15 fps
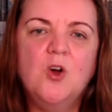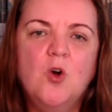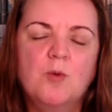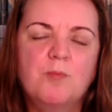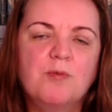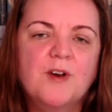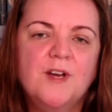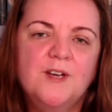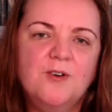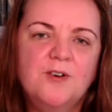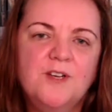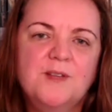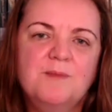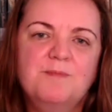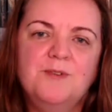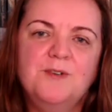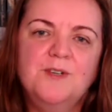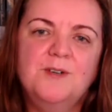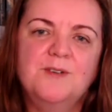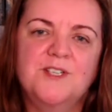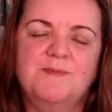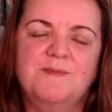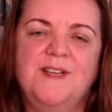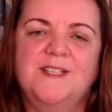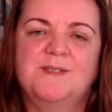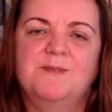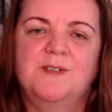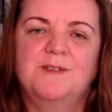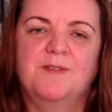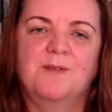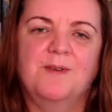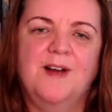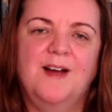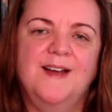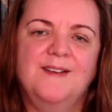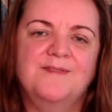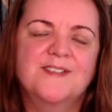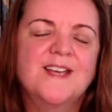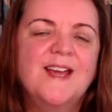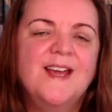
or pre-ordered the book, which means it would have arrived